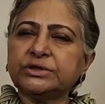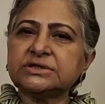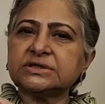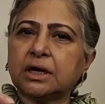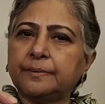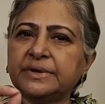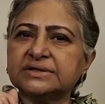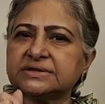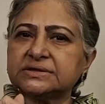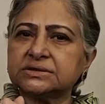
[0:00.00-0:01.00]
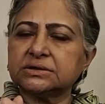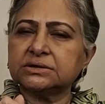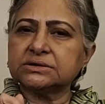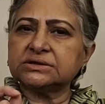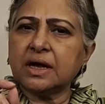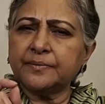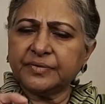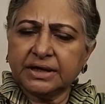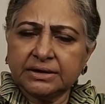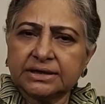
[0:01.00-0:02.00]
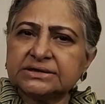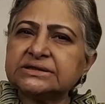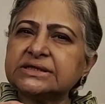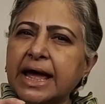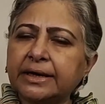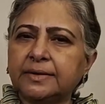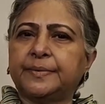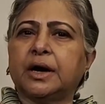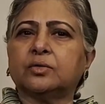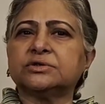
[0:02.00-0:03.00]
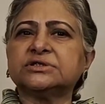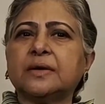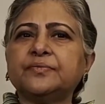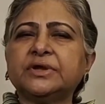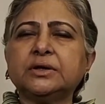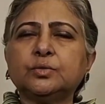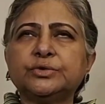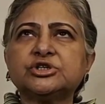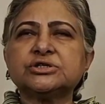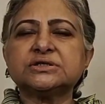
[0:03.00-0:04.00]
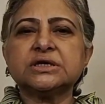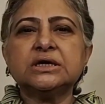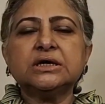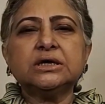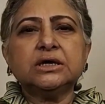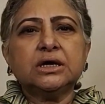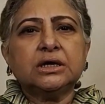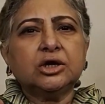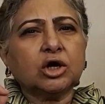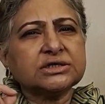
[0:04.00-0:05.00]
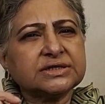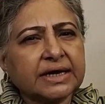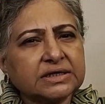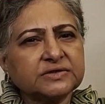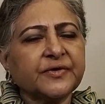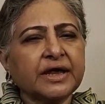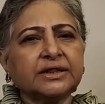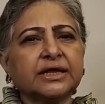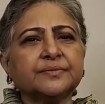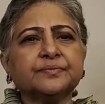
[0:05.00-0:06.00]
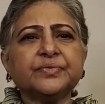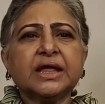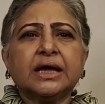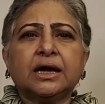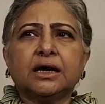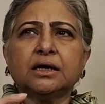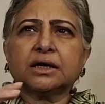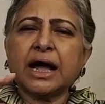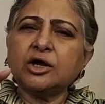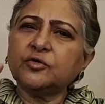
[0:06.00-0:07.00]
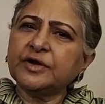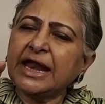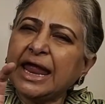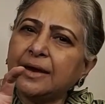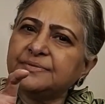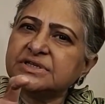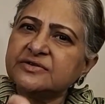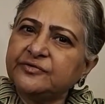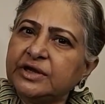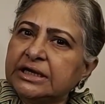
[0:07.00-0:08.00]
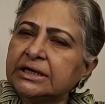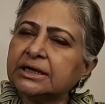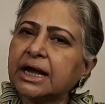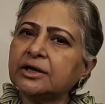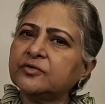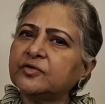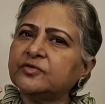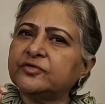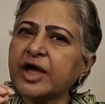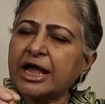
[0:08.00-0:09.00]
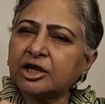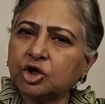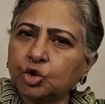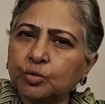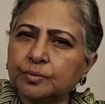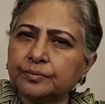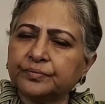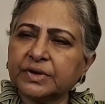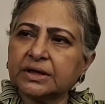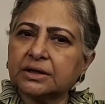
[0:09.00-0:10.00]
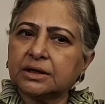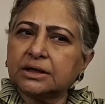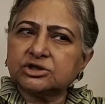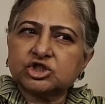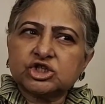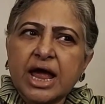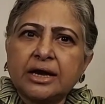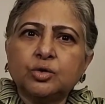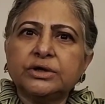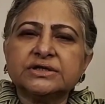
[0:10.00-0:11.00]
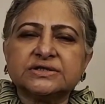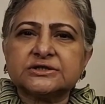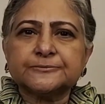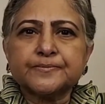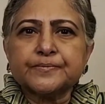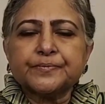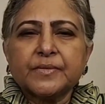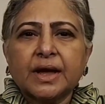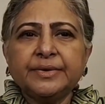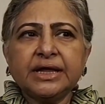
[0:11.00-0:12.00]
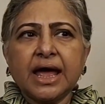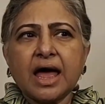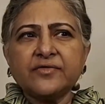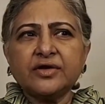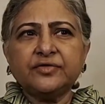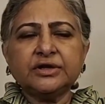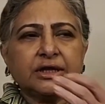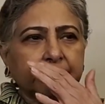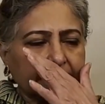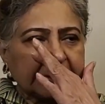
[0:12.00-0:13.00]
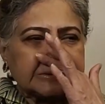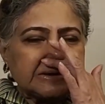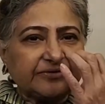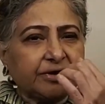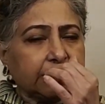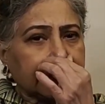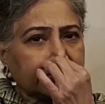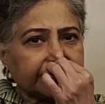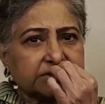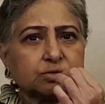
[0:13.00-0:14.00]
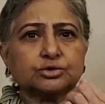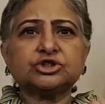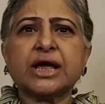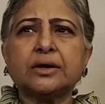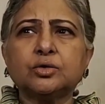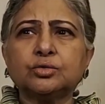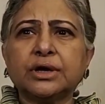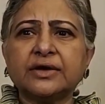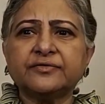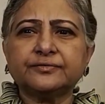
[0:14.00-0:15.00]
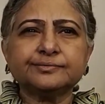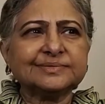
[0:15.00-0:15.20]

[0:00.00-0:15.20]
which is amiss, something they're sad about, something which is not satisfying them, kind of an empty feeling, kind of a vacuum, a shallowness. I mean, they have everything, but they still feel life is so shallow, life